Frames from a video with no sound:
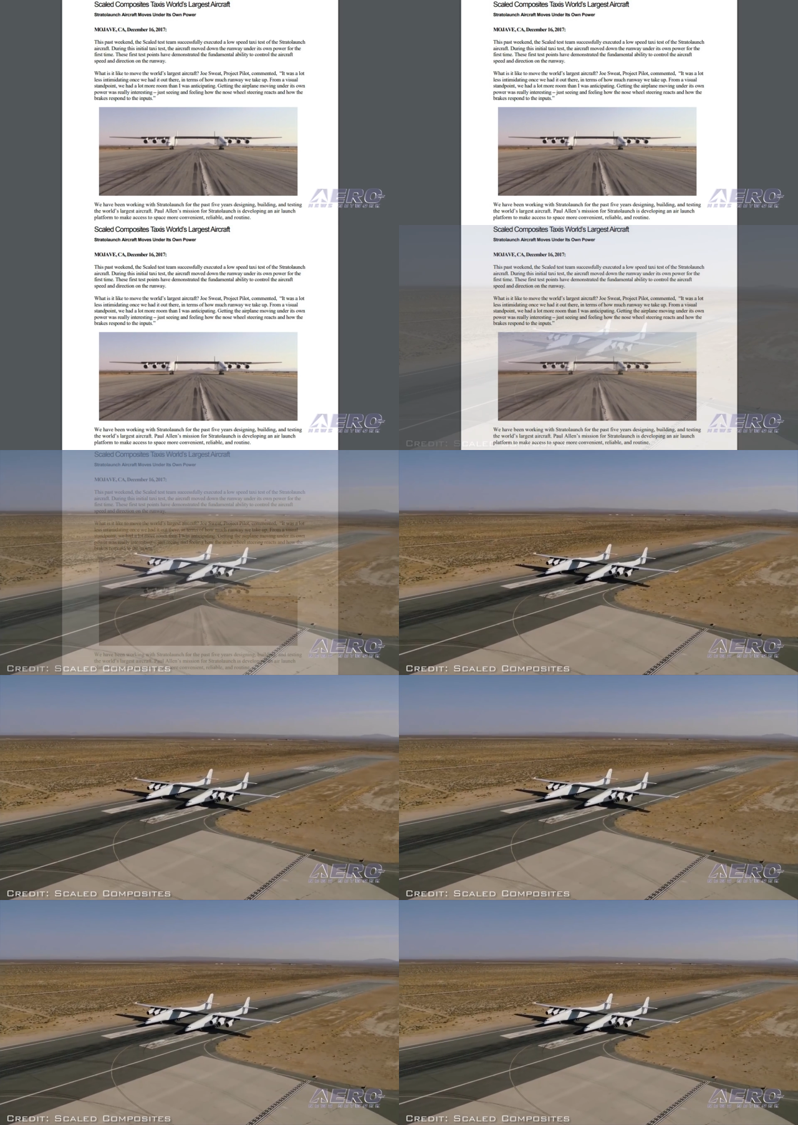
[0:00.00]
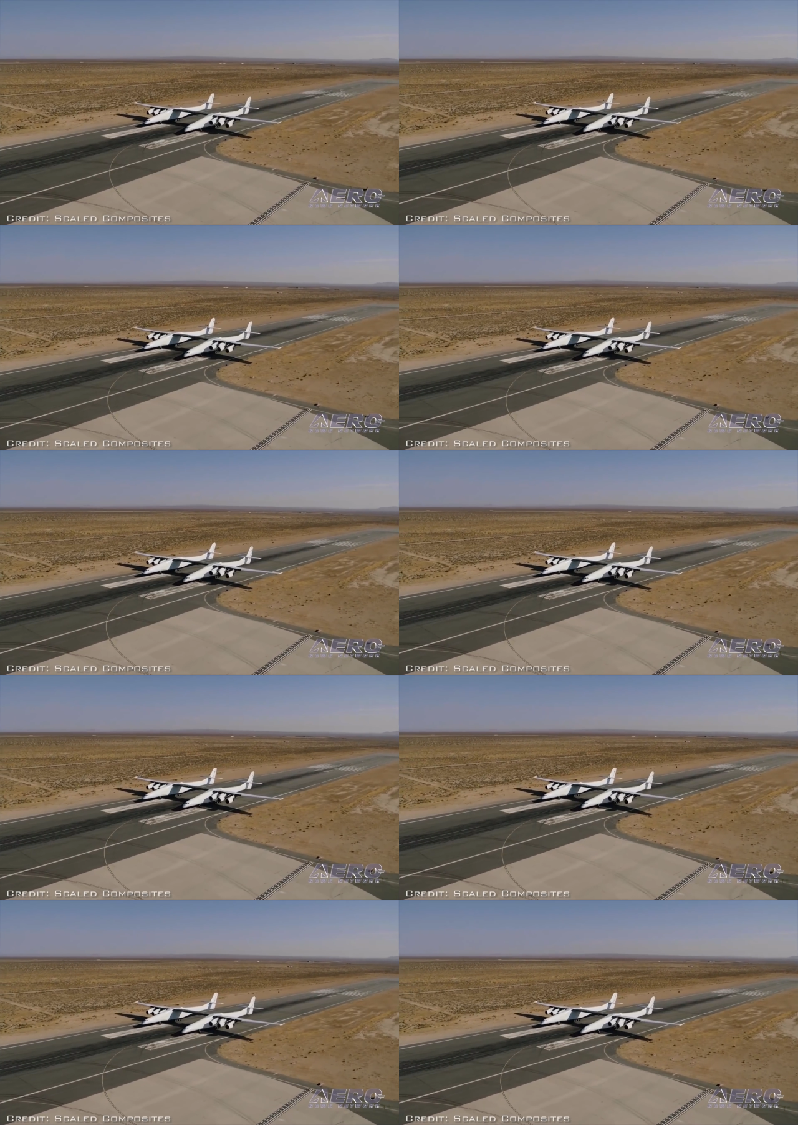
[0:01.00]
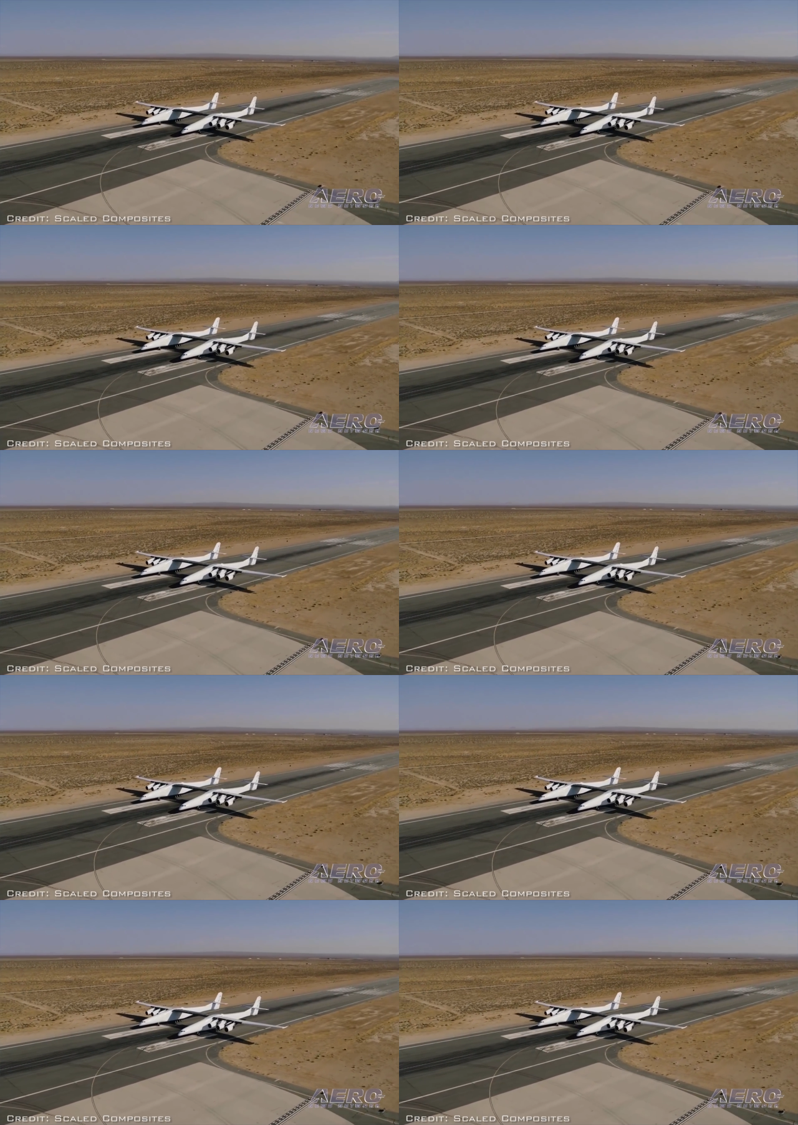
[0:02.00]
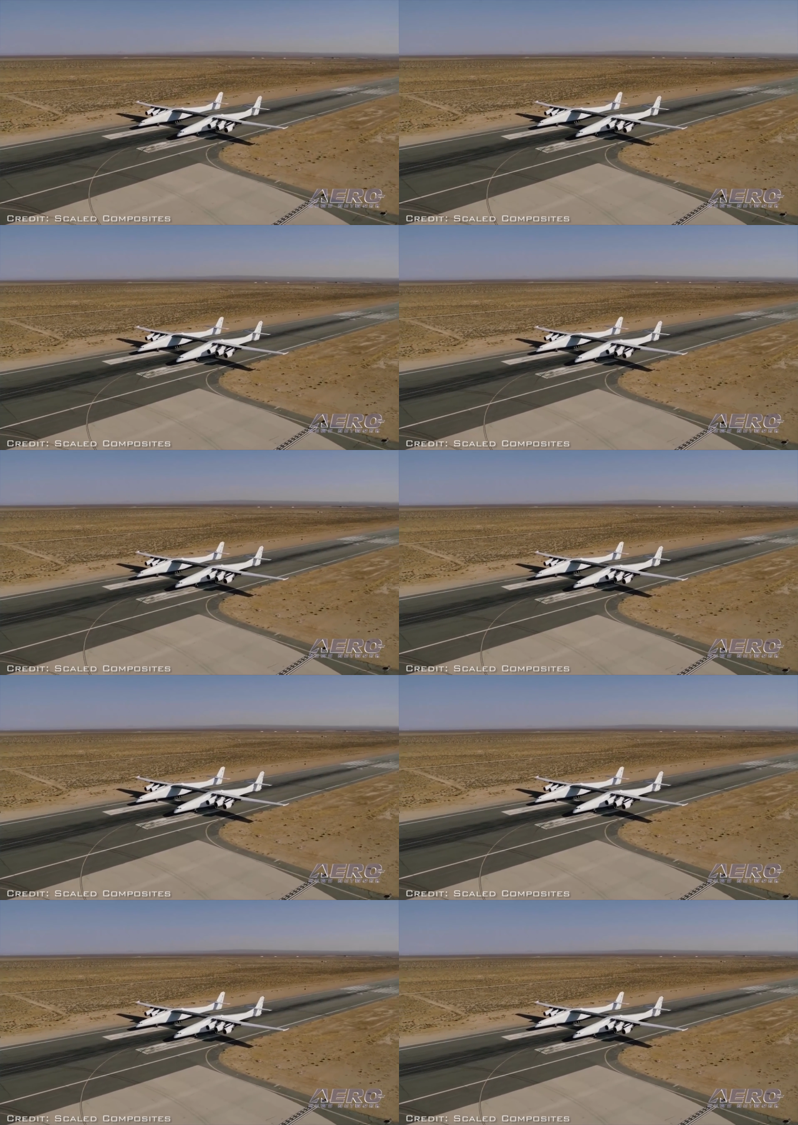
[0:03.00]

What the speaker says: (no speaker visible)